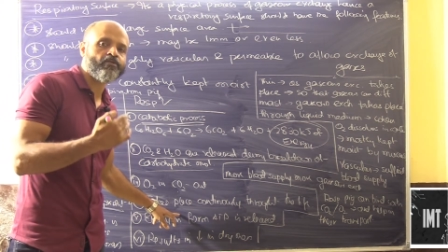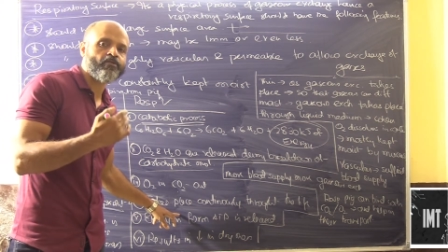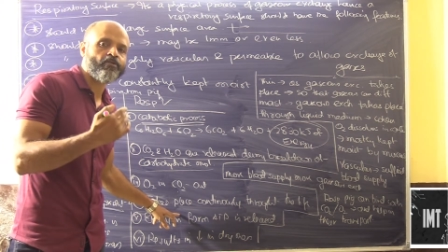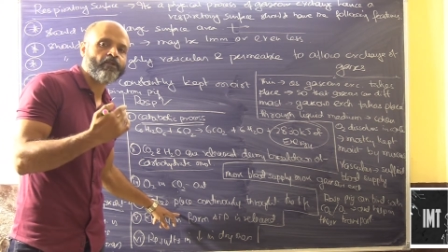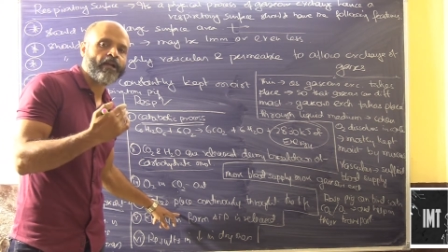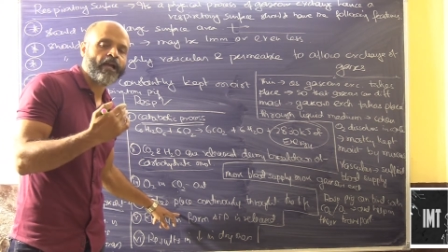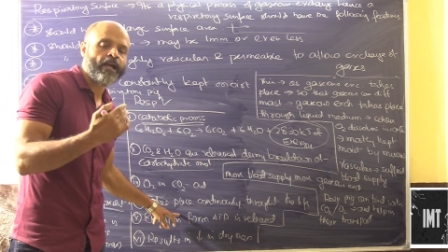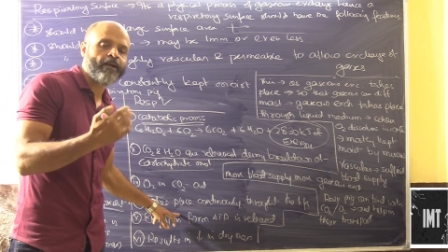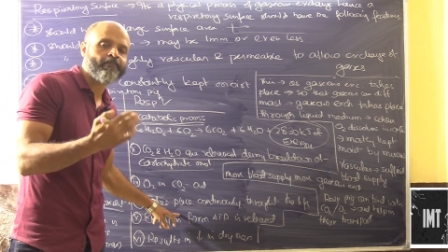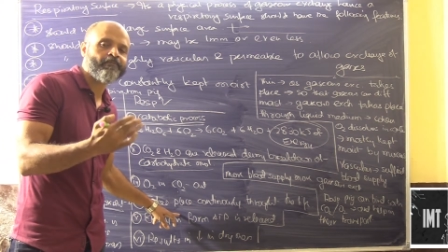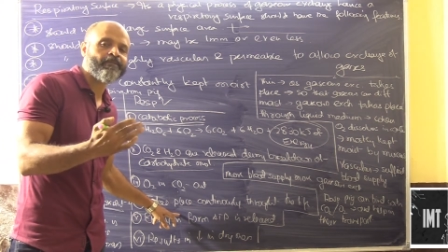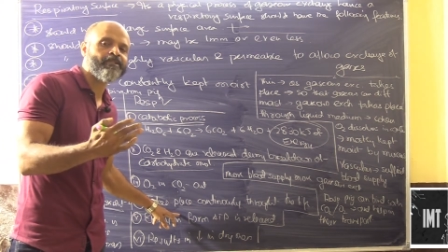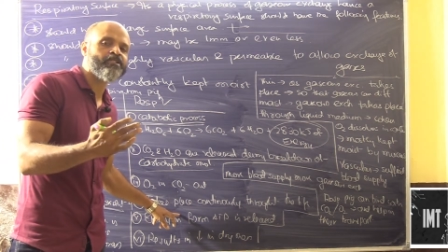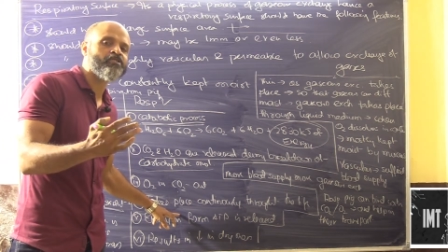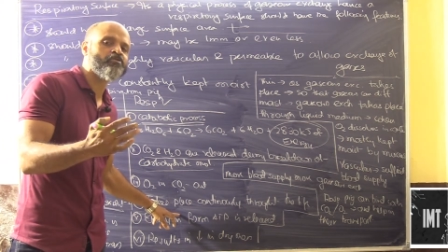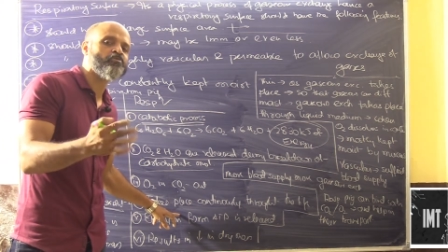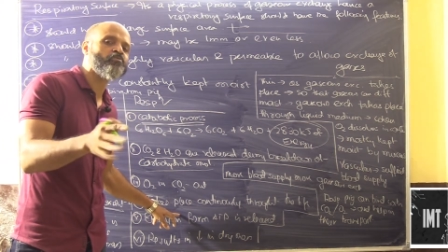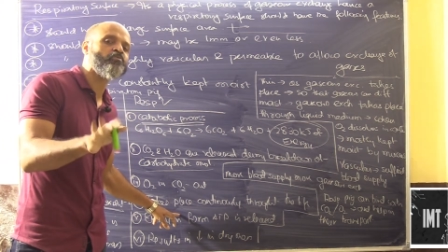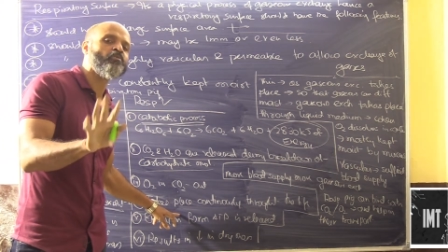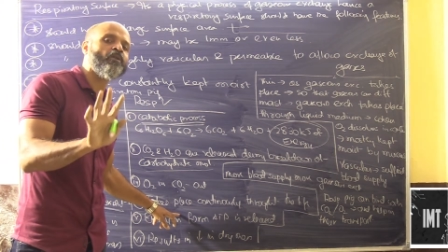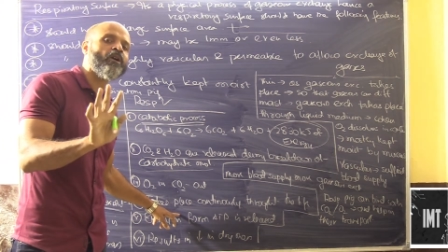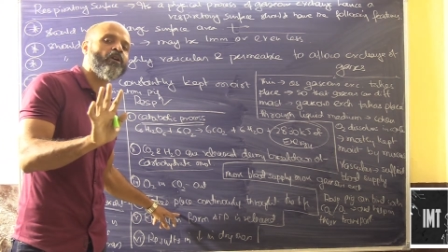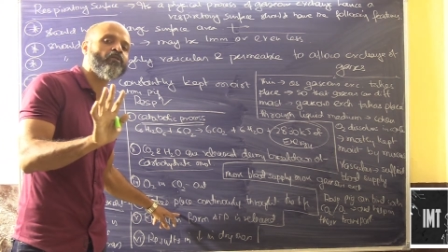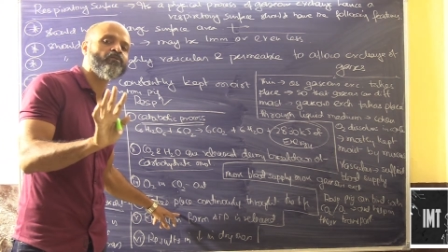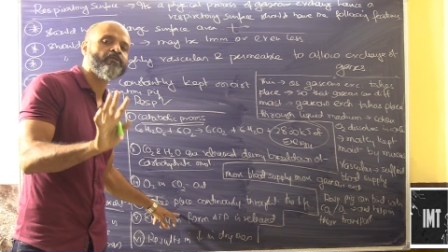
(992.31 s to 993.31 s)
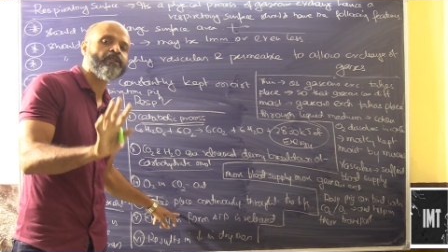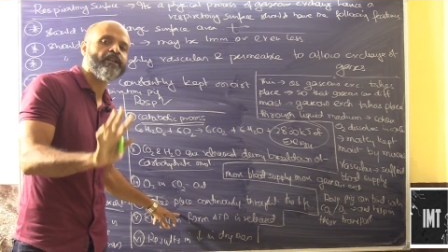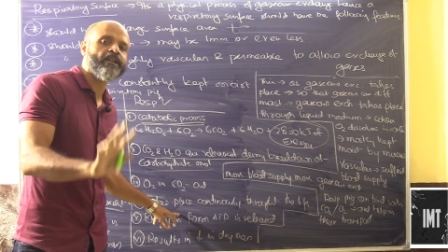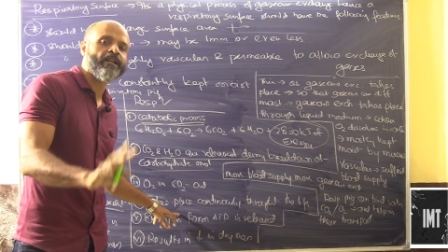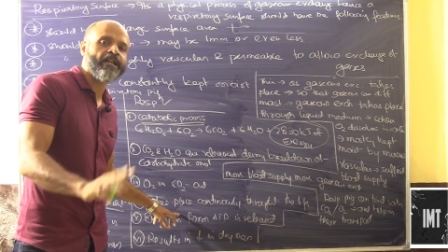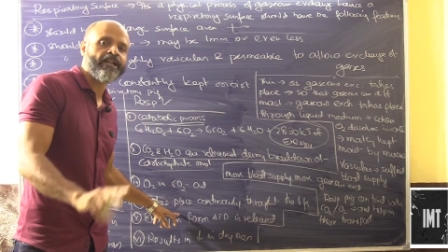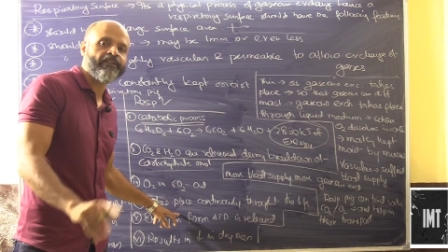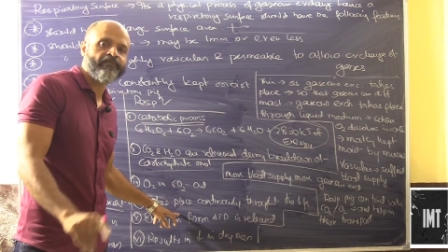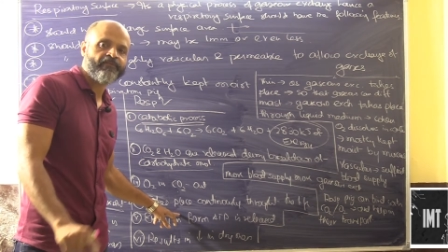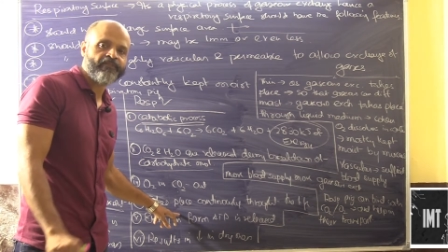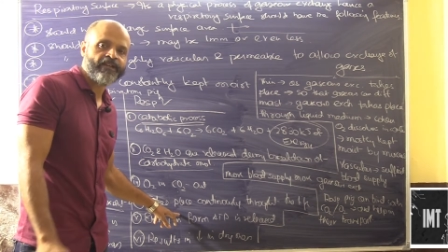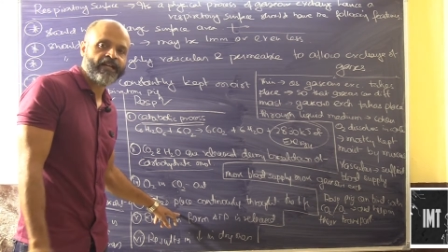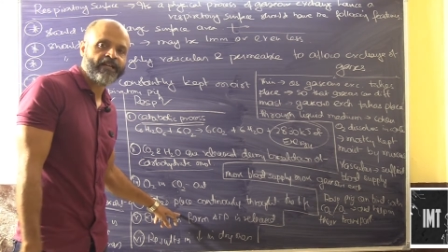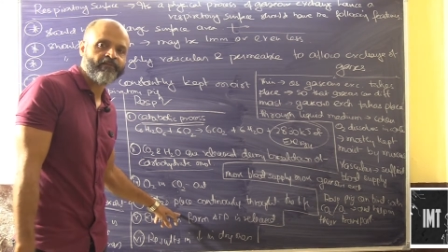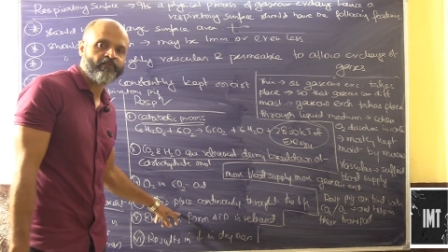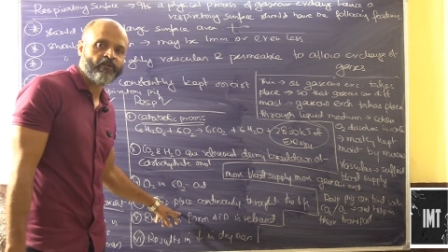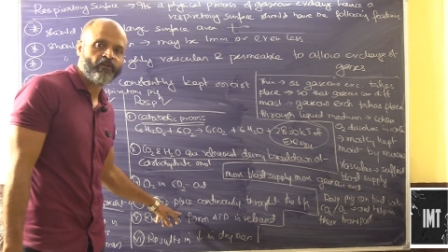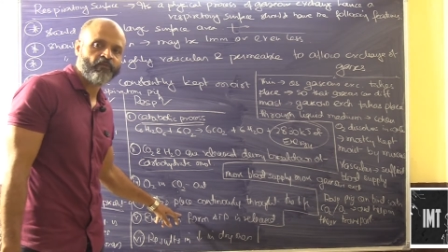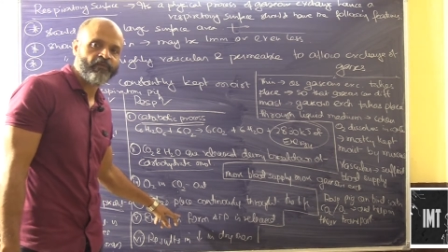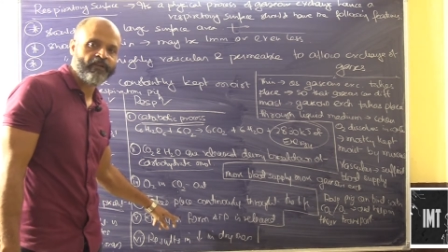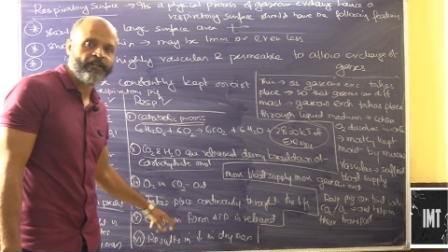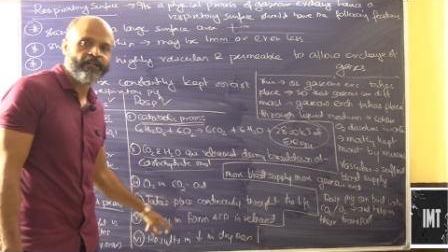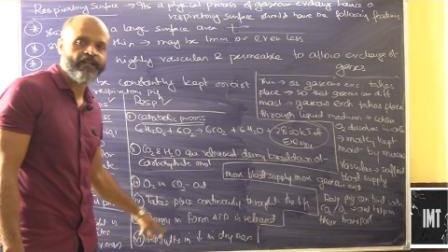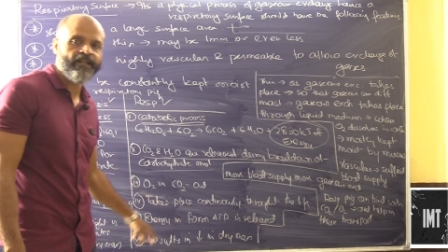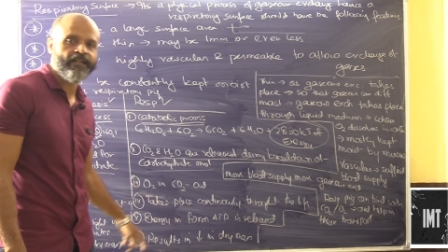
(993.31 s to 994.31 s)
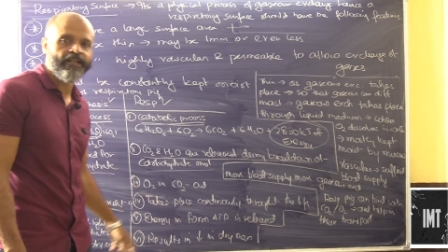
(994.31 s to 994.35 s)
happens throughout the lifetime of an